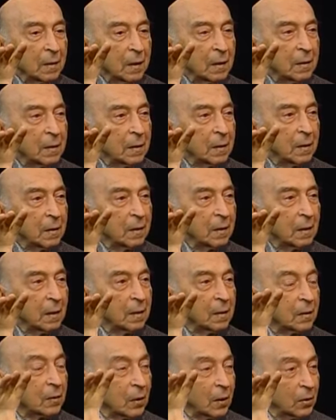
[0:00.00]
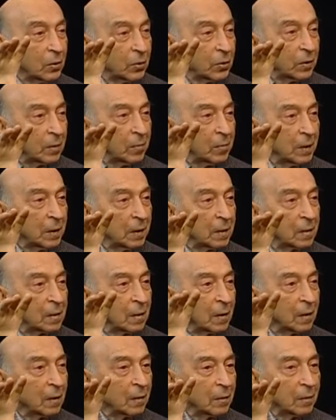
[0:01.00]
Adin in Russian means
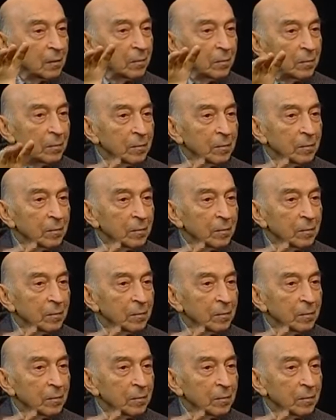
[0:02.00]
alone.